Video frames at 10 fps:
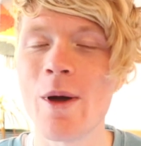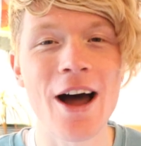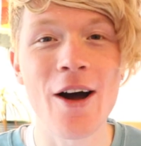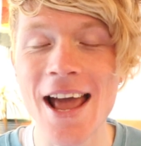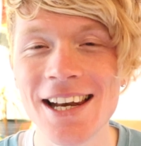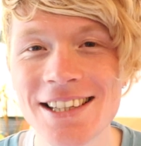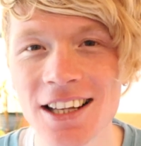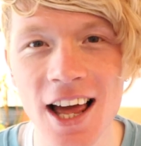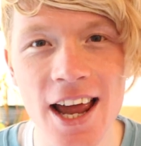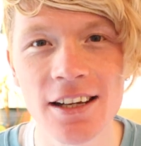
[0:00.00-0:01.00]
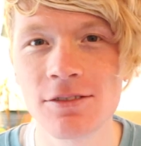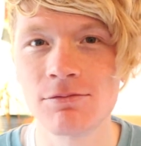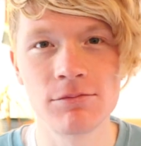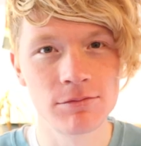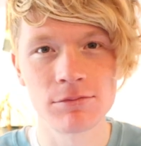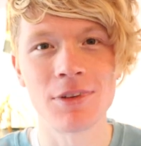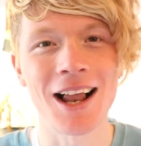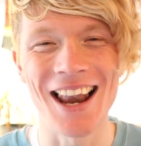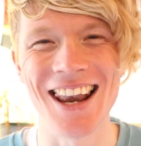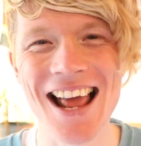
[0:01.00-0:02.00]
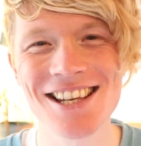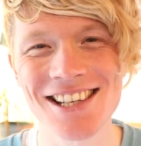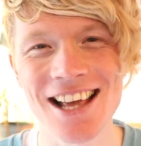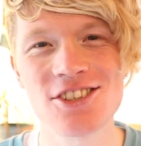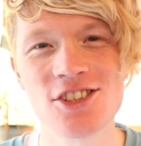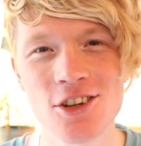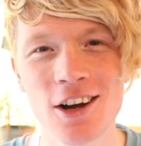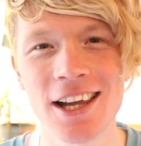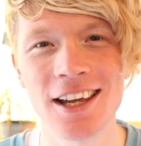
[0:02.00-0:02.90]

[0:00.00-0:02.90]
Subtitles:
without any delay, let's get stuck